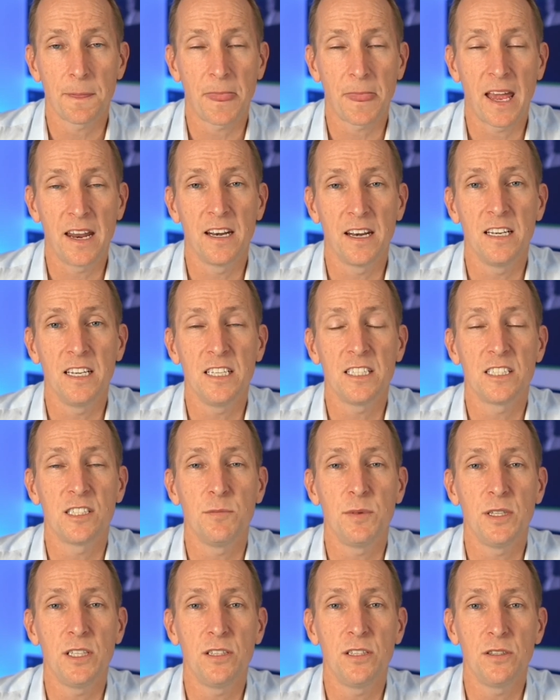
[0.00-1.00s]
and it needs to
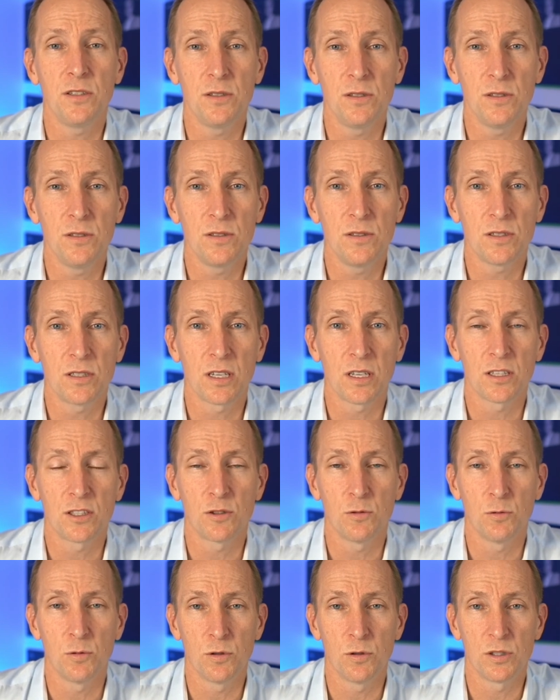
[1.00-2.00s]
be used
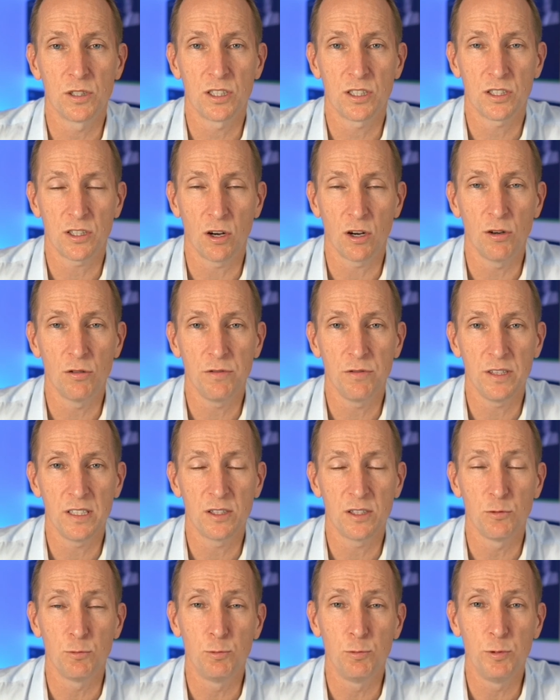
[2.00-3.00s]
towards solving
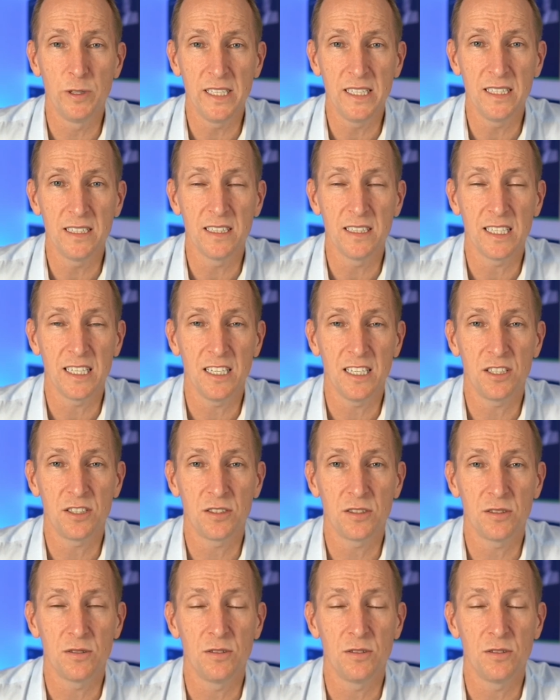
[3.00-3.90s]
the real issue,